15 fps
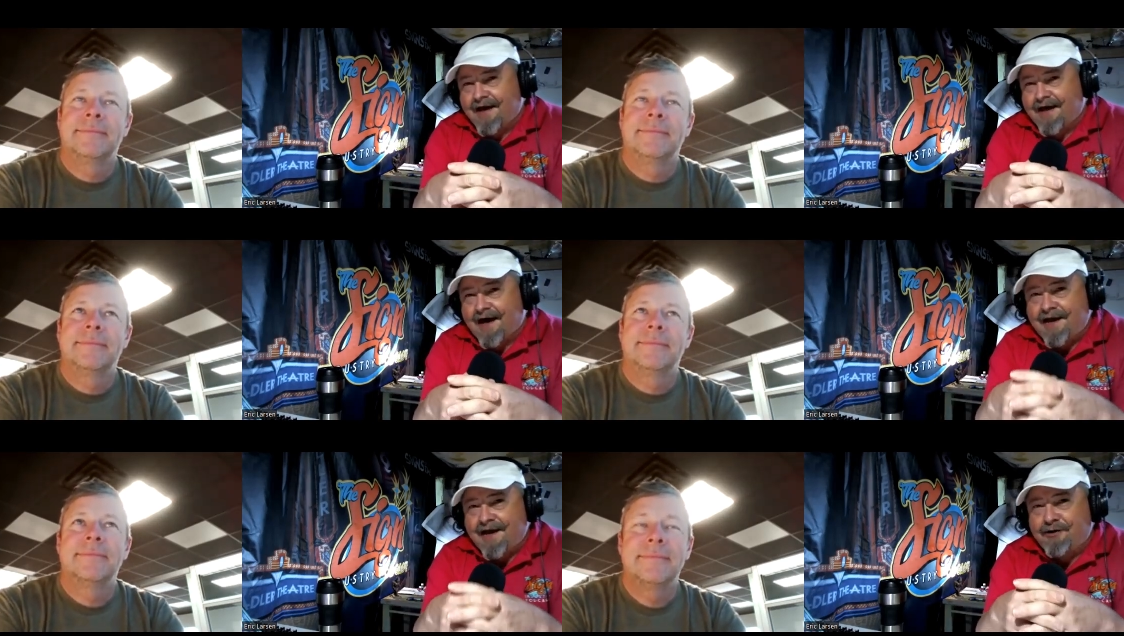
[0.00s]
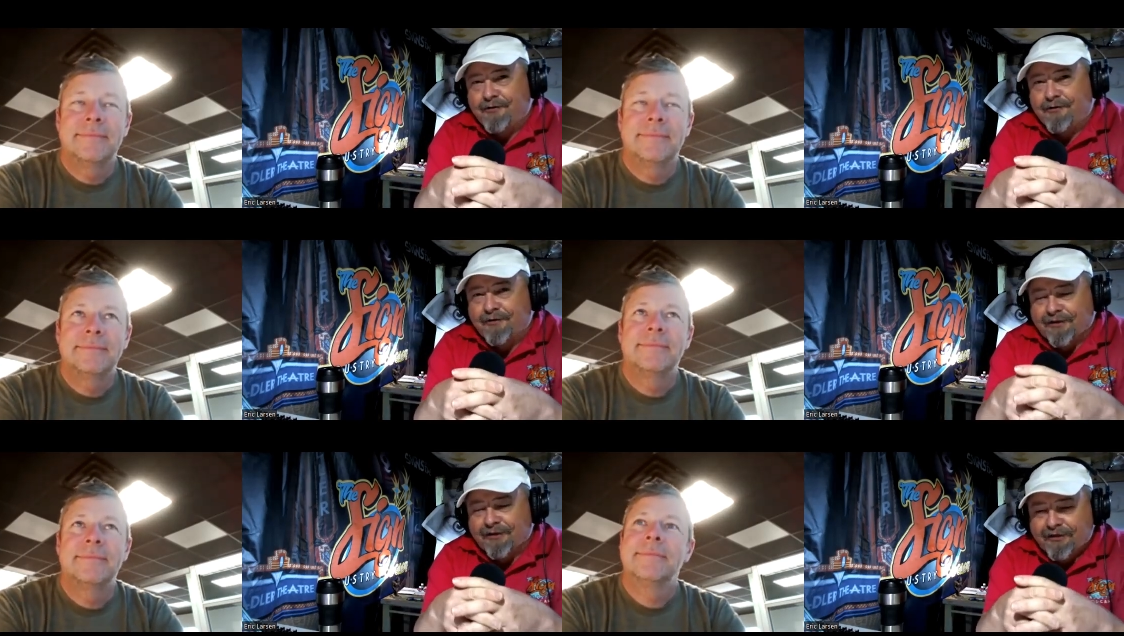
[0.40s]
Speaker 1: i
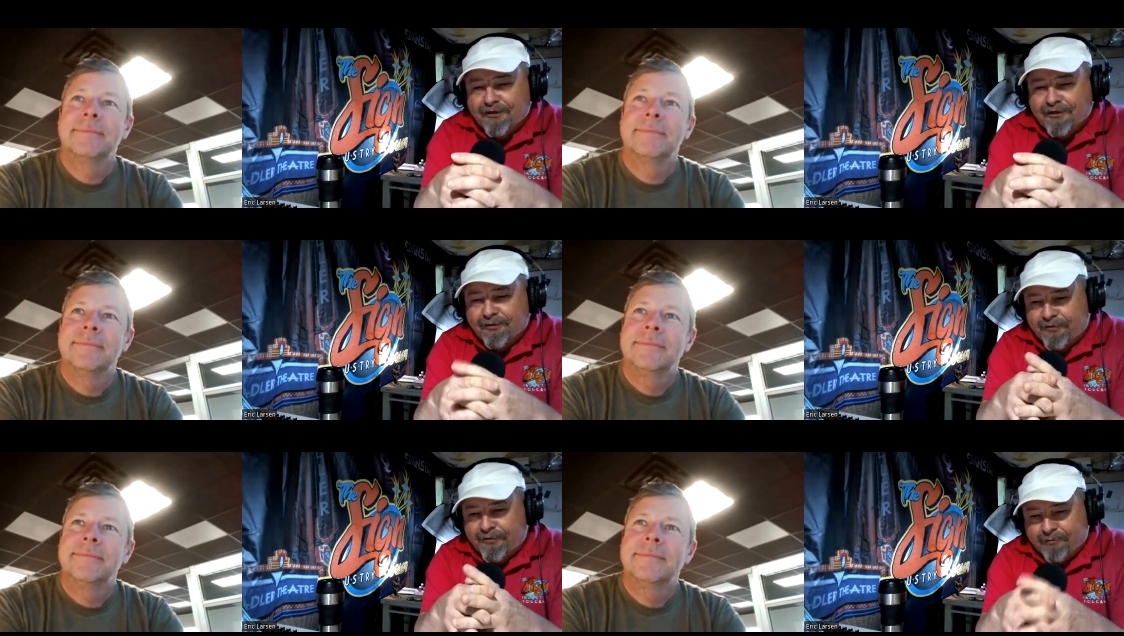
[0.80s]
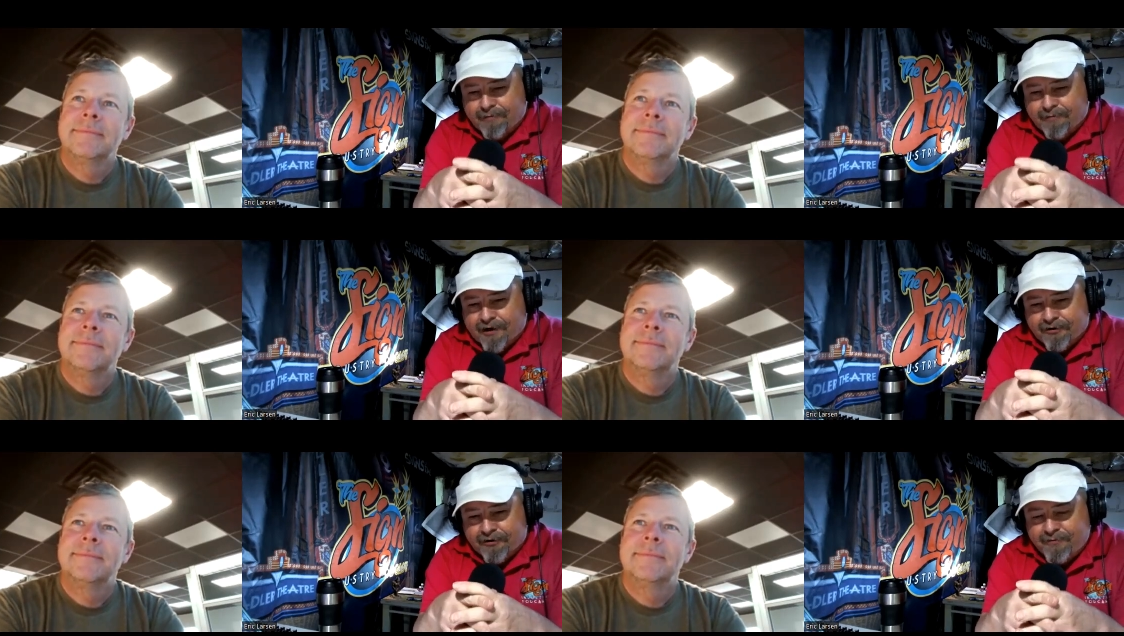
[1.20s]
know a little bit
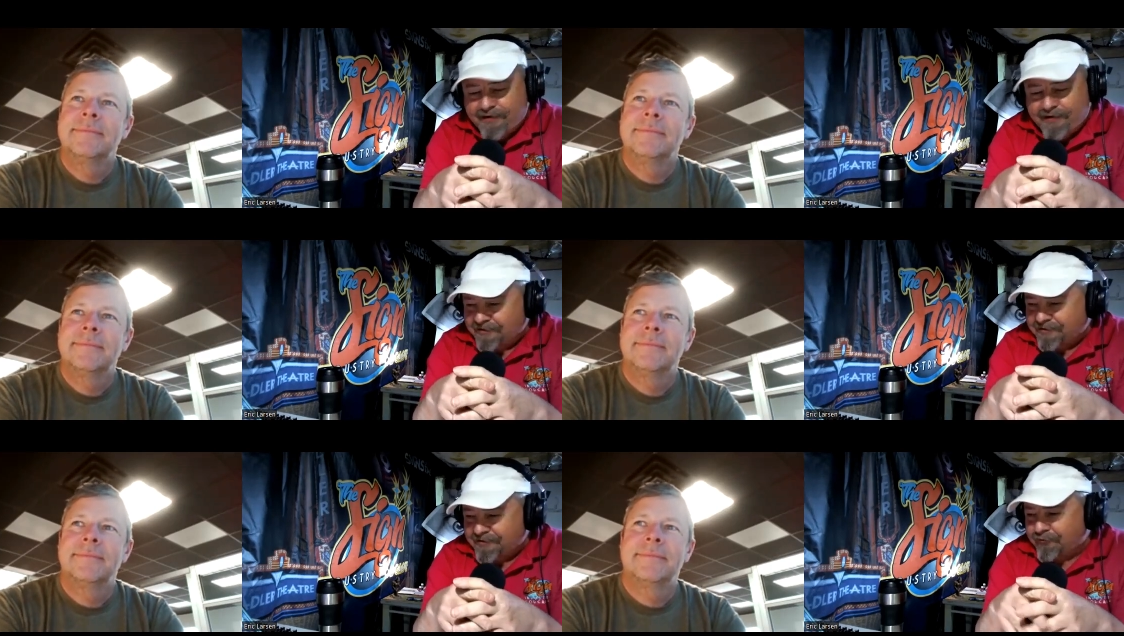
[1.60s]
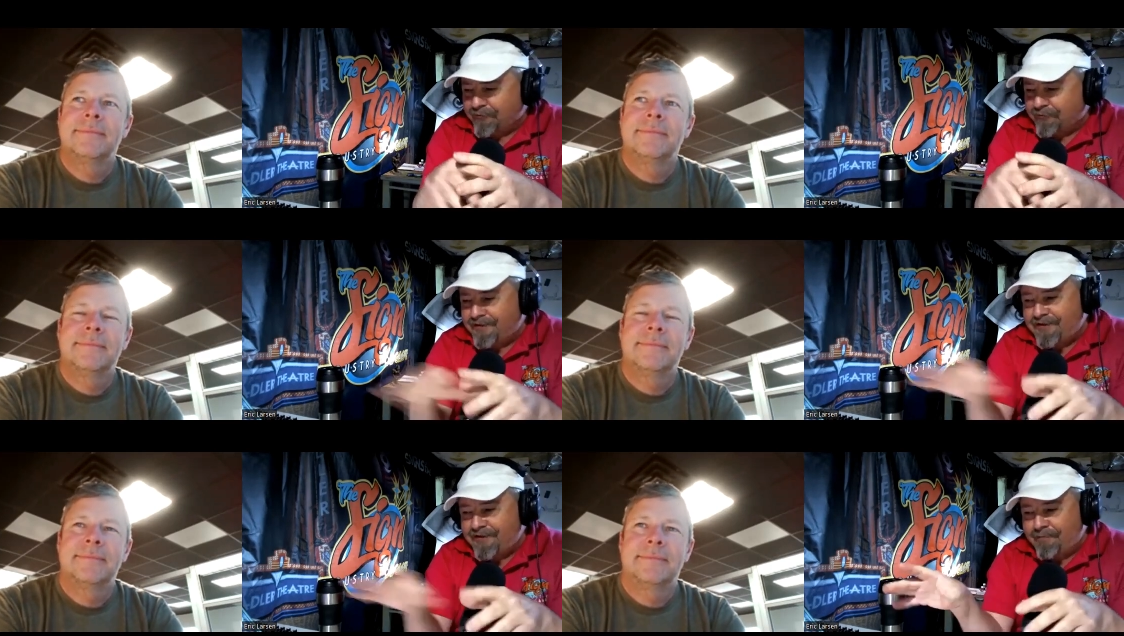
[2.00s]
about it because i
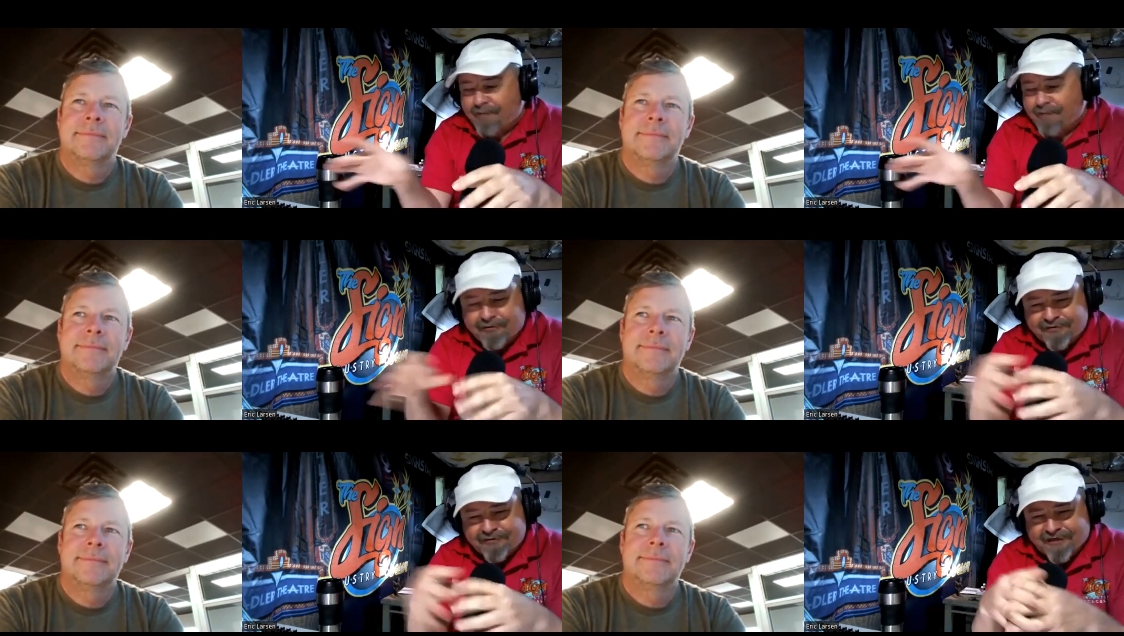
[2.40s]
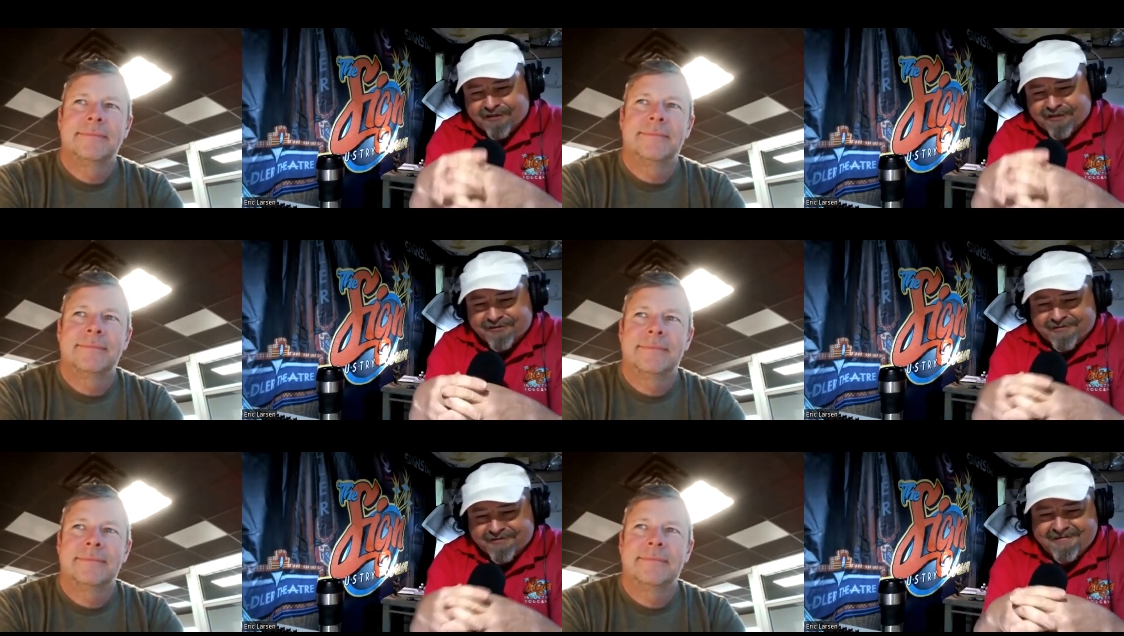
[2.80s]
read the about
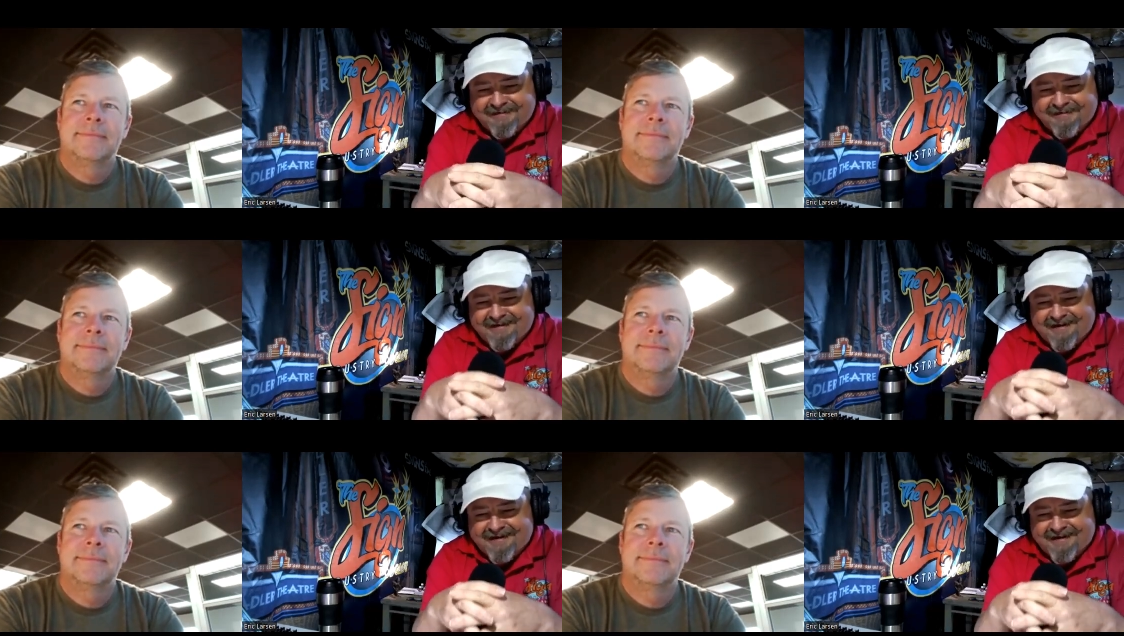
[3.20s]
section